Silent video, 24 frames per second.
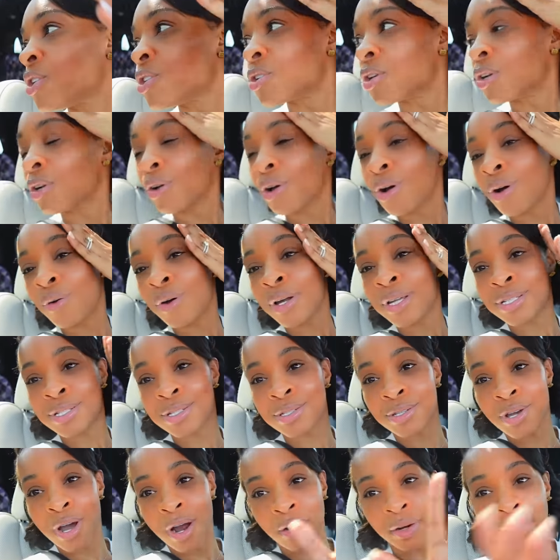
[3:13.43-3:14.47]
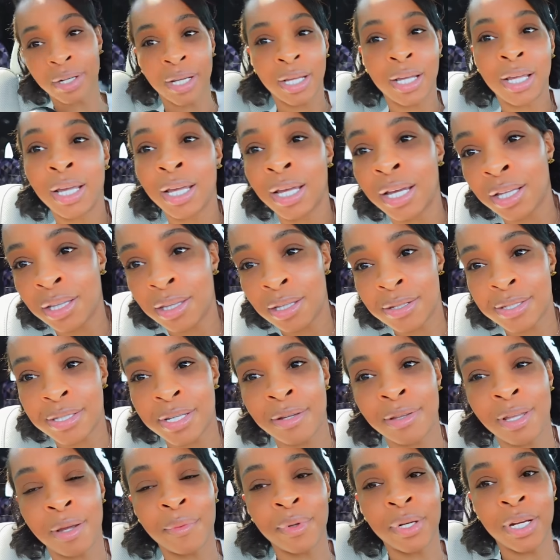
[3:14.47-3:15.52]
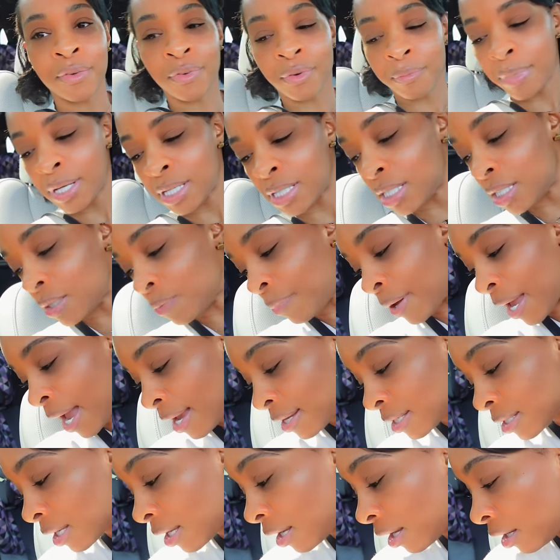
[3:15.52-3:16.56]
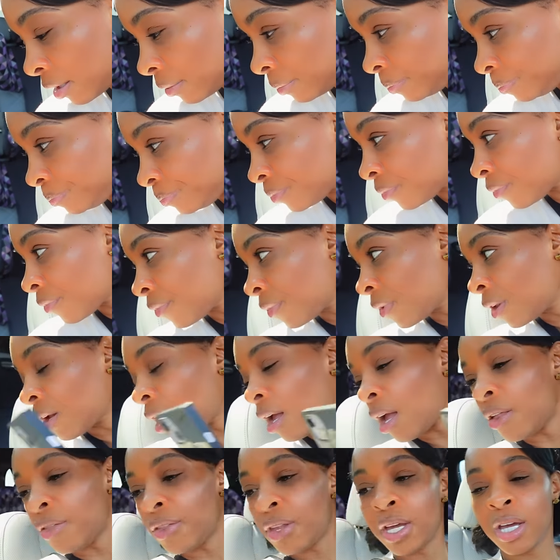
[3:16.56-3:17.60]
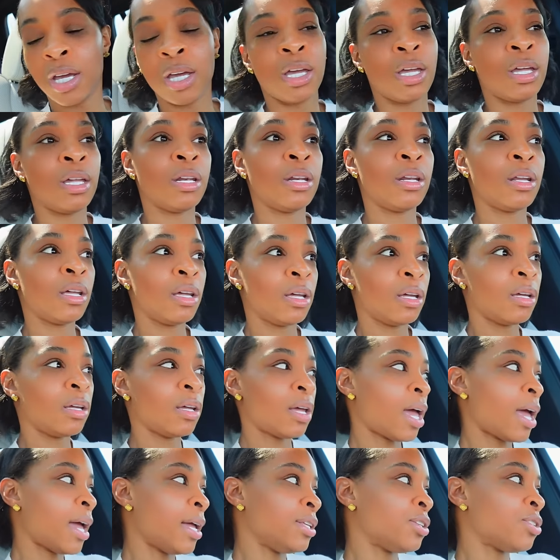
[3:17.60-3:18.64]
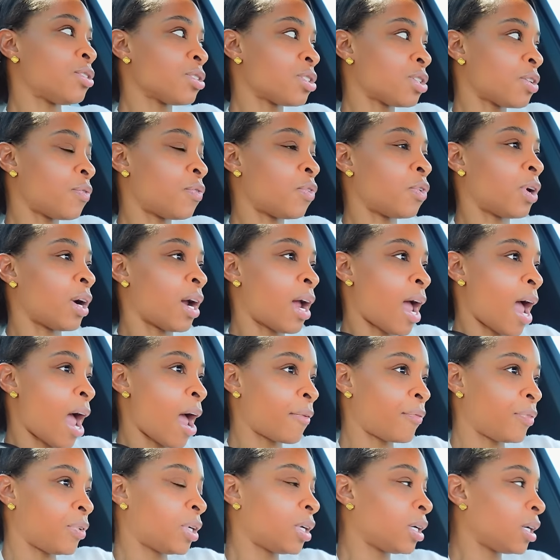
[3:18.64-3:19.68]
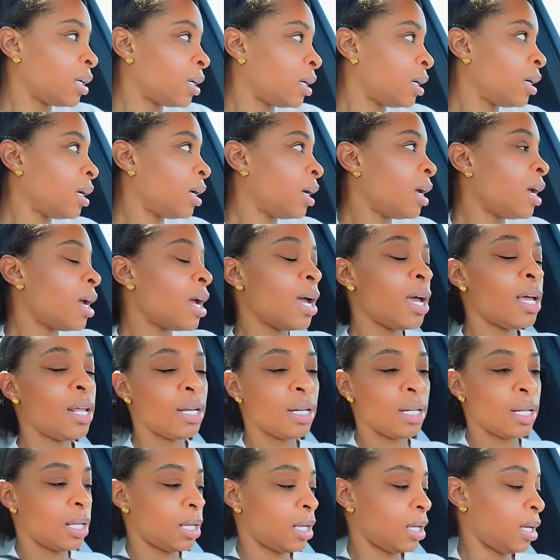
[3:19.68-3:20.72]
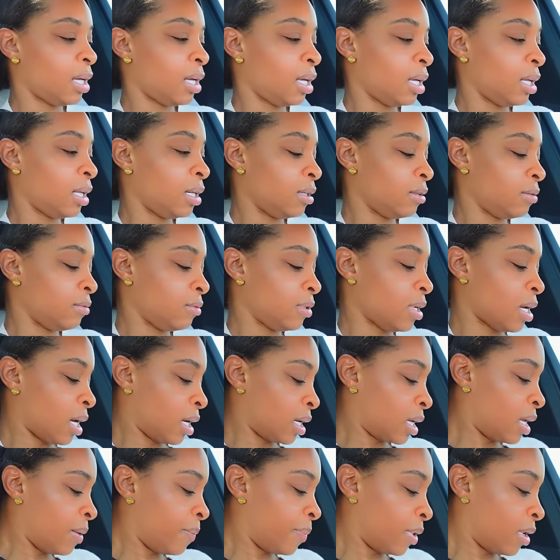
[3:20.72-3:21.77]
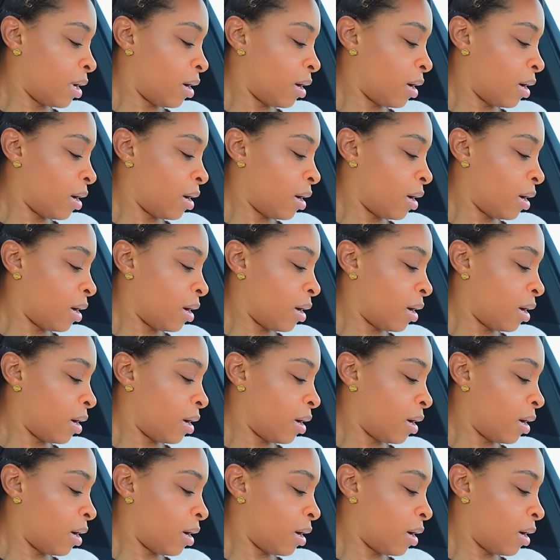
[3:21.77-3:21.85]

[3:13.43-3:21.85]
just gonna go into Target and get the stuff that we need for Macy's basket, and then head to Sephora after, and then yeah, keep it